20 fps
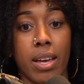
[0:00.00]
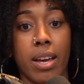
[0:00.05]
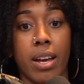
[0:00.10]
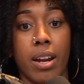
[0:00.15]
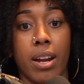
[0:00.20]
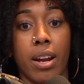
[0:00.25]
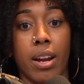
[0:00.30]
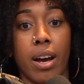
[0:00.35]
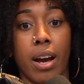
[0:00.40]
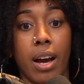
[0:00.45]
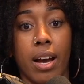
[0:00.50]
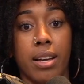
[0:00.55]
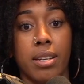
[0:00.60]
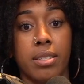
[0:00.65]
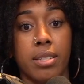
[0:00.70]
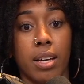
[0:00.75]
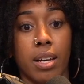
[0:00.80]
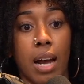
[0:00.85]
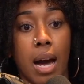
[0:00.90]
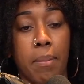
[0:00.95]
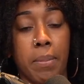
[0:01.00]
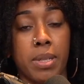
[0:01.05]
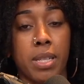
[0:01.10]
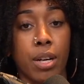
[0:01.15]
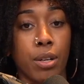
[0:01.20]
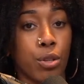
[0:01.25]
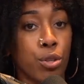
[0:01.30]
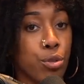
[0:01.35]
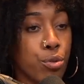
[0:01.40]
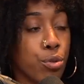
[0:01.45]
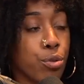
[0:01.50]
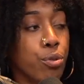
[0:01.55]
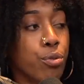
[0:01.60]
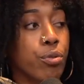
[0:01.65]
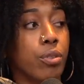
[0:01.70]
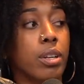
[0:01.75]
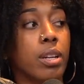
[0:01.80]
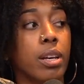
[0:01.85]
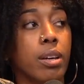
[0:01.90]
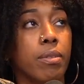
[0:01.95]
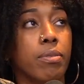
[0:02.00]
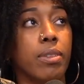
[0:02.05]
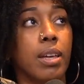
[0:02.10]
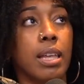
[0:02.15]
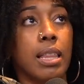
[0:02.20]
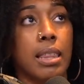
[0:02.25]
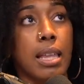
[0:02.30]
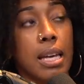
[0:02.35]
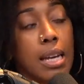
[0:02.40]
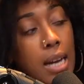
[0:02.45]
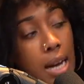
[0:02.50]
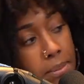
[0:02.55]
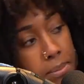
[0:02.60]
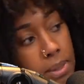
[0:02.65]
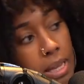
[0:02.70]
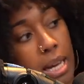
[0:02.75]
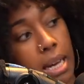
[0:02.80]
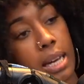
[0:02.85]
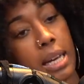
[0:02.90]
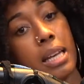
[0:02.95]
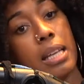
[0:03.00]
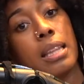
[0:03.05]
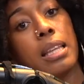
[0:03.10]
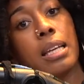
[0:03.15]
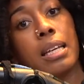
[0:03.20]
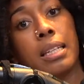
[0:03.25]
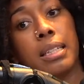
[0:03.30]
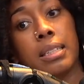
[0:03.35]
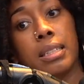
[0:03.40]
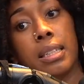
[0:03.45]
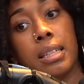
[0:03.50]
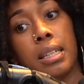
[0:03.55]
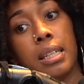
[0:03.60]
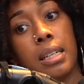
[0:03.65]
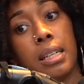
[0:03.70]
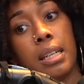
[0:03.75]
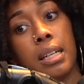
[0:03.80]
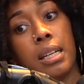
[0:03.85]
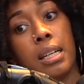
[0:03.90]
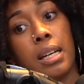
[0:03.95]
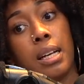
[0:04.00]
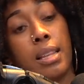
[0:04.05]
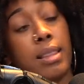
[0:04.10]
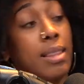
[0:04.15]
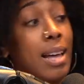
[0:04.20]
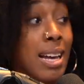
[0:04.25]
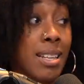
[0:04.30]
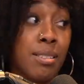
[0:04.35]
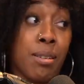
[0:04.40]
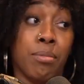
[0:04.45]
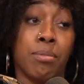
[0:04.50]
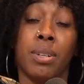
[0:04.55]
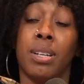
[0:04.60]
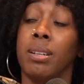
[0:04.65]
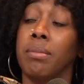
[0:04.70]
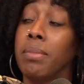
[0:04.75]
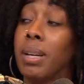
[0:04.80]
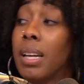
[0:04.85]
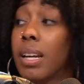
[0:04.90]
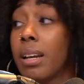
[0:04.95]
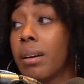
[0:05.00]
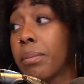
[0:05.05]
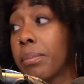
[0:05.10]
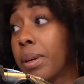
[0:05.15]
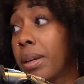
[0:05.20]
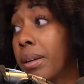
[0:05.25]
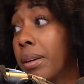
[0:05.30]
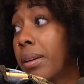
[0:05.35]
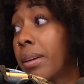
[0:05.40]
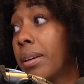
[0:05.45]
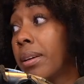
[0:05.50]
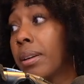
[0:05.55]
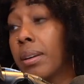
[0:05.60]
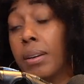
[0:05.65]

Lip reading: And then I said, I'm going to tell the truth. And if they think I'm lying, then that's on them. That ain't on me.